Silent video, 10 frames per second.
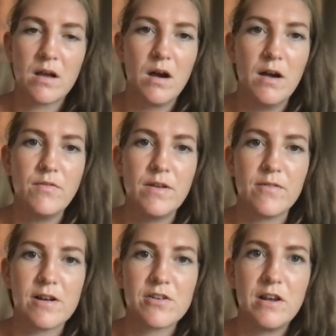I've never
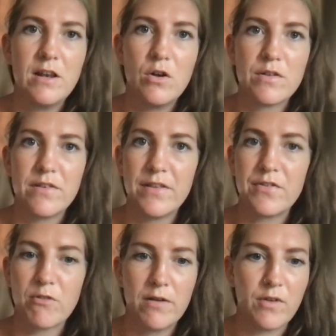actually looked at this
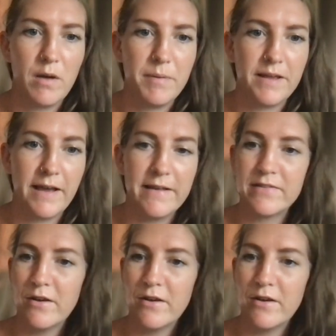Thrivecart bit yet.